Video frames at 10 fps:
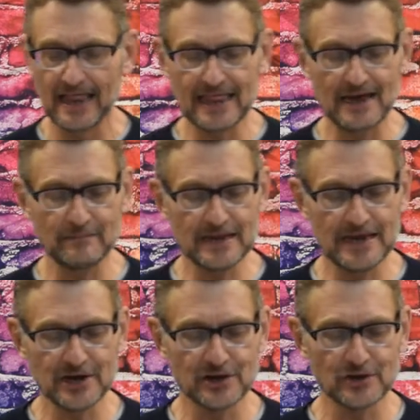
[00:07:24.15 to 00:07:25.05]
let me
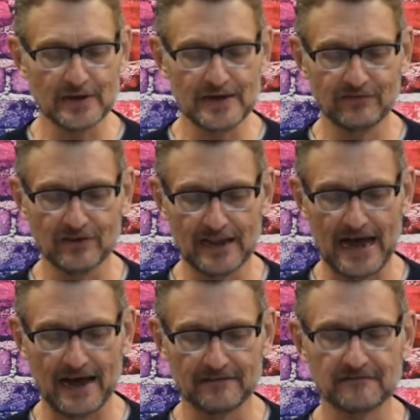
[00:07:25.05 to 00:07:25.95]
hear your evil
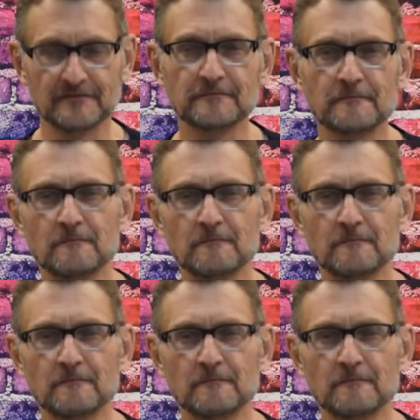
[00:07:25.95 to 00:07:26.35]
laugh.